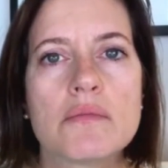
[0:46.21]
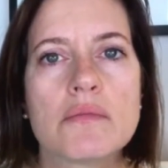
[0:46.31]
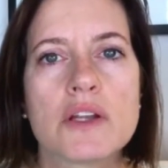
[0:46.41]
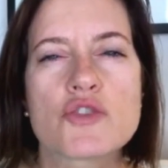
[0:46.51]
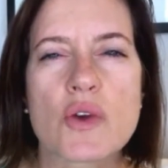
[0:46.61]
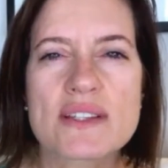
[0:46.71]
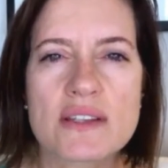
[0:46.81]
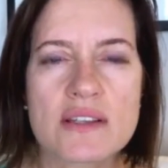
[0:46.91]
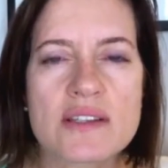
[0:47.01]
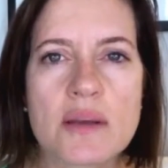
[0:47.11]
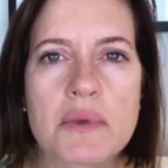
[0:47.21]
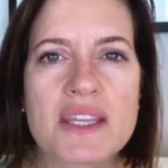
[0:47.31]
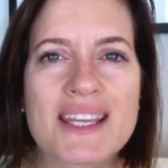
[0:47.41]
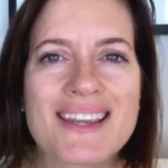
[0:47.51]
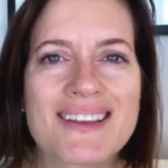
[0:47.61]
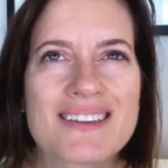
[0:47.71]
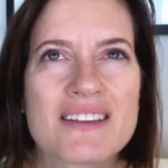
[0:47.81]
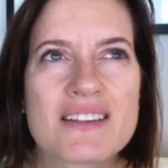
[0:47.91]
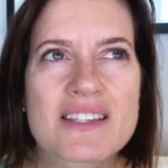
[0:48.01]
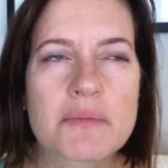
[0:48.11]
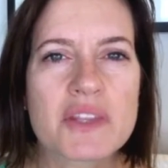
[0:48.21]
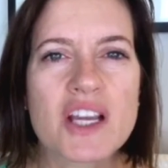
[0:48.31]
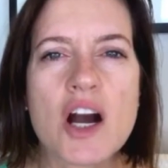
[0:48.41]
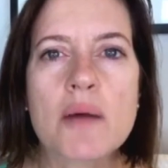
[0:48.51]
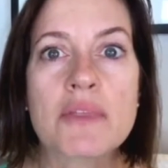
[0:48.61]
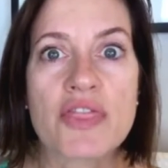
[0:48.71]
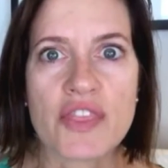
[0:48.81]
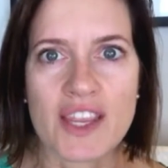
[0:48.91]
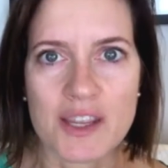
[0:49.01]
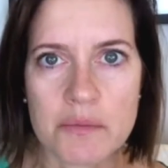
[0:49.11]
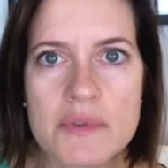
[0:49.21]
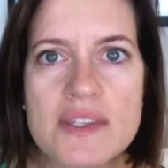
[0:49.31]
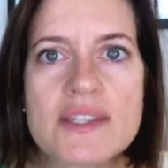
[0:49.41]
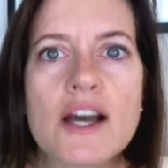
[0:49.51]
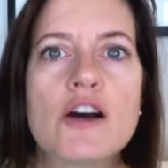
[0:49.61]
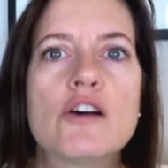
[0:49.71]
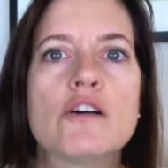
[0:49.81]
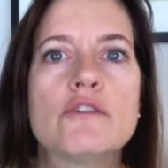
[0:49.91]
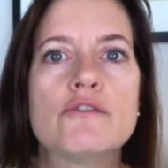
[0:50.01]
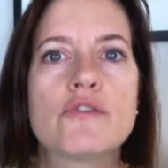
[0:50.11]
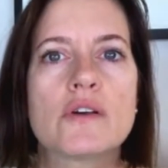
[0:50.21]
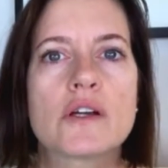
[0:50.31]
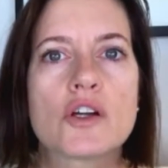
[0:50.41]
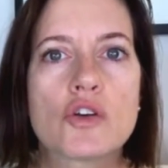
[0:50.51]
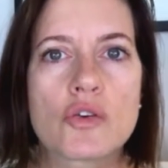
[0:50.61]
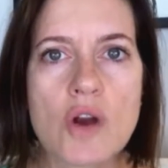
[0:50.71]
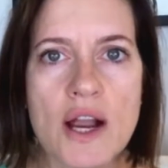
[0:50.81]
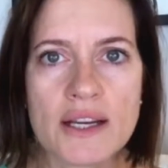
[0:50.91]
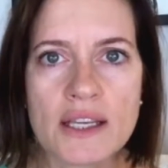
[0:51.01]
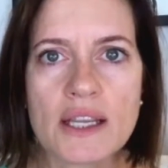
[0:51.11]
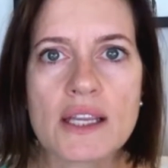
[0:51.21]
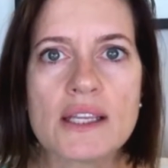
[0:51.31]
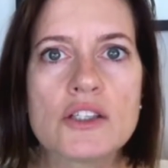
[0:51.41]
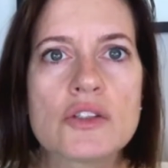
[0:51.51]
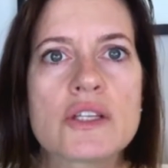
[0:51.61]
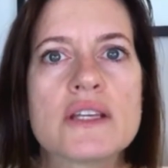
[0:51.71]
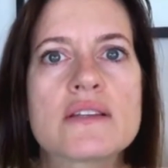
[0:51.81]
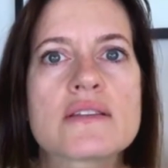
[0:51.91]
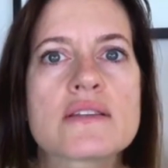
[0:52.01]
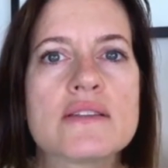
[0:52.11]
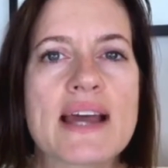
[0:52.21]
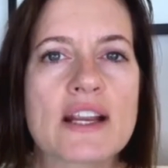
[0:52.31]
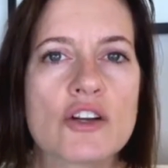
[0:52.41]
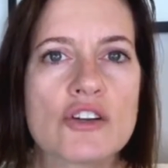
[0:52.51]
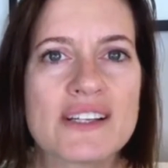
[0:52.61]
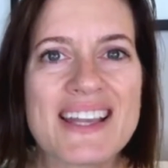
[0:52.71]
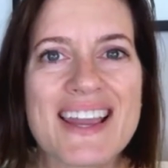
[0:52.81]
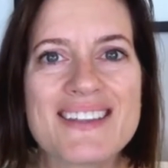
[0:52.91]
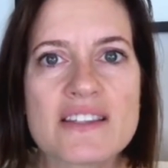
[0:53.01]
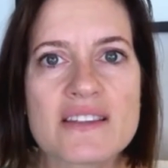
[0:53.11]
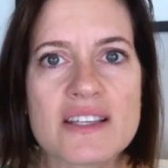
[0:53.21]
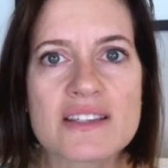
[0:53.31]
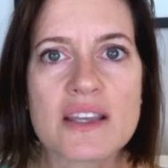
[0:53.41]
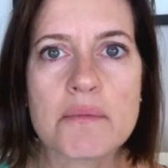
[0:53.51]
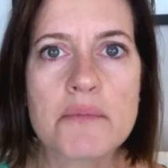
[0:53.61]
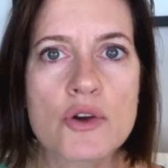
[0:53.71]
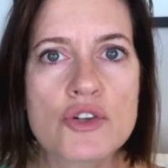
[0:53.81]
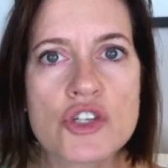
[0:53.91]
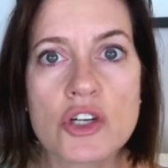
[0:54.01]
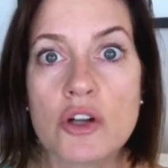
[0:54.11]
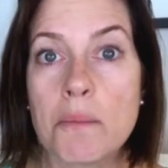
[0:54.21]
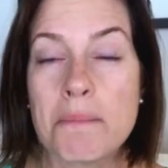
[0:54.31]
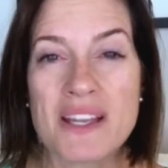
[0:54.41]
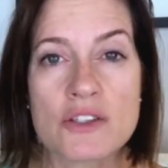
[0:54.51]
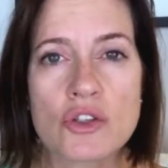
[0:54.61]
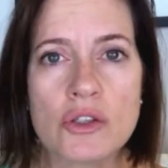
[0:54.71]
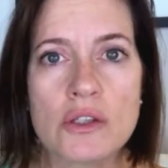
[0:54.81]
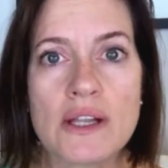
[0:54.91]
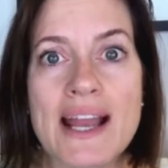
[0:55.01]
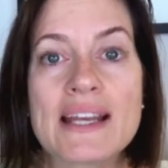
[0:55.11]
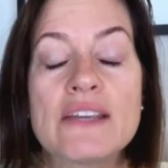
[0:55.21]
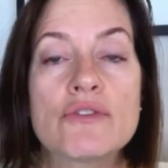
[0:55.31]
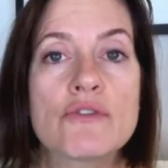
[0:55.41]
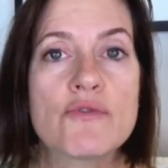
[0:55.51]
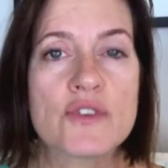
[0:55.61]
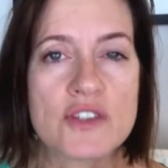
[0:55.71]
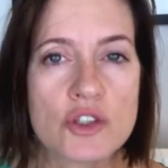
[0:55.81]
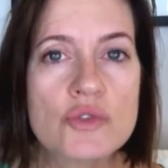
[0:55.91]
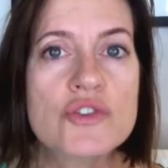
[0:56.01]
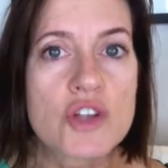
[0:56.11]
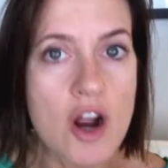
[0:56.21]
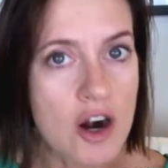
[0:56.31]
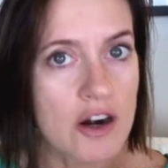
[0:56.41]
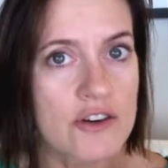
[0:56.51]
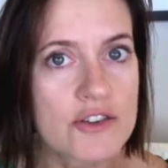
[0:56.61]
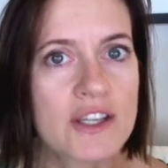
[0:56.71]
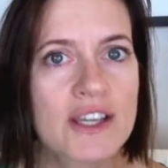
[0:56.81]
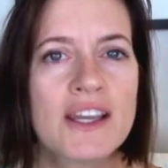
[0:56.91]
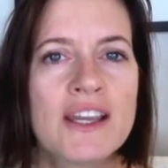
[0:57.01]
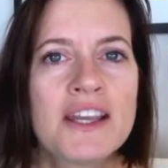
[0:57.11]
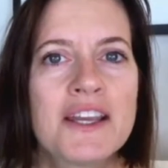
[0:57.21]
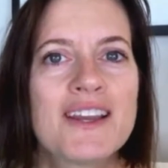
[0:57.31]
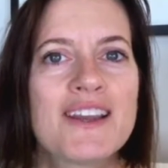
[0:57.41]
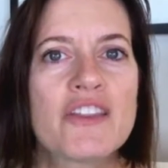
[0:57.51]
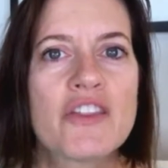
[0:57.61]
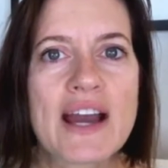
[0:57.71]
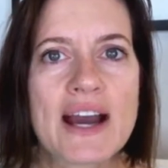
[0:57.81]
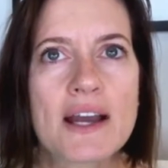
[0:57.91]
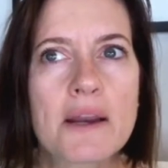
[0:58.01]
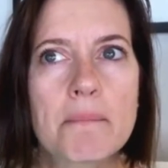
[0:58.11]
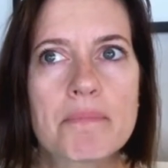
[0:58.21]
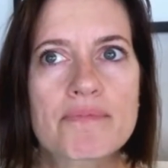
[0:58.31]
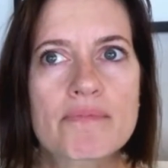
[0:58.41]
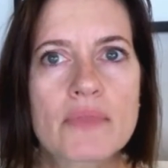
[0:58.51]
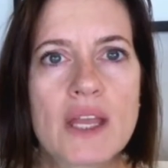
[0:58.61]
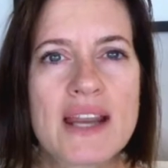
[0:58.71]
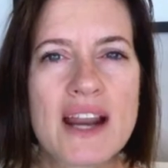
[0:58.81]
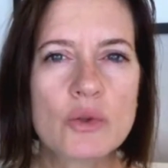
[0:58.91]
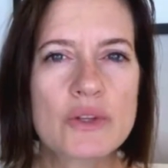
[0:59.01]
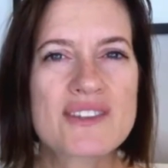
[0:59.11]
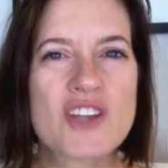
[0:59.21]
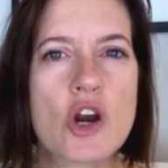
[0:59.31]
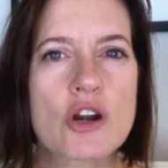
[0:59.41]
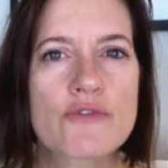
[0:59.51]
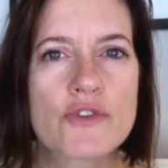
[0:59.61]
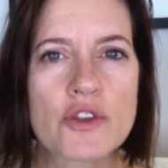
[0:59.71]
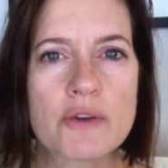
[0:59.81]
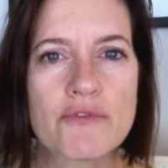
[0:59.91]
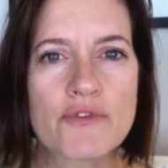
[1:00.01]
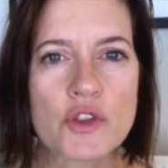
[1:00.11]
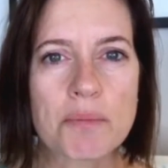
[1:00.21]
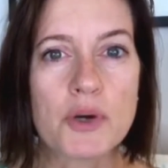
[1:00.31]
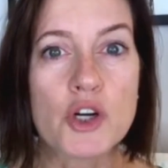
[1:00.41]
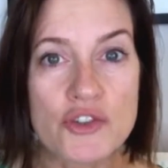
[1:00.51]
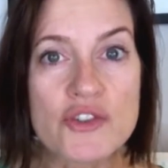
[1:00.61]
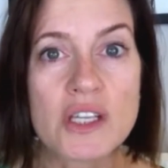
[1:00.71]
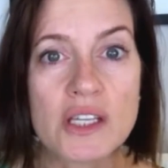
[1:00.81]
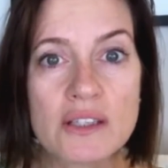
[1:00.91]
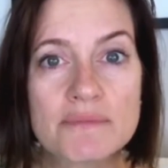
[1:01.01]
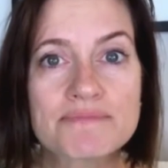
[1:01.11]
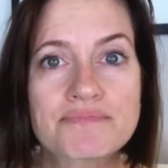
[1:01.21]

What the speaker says: addressing some of the common themes of chronic illness that creates this emotional, mental, and even physical scars that not only is hard for the person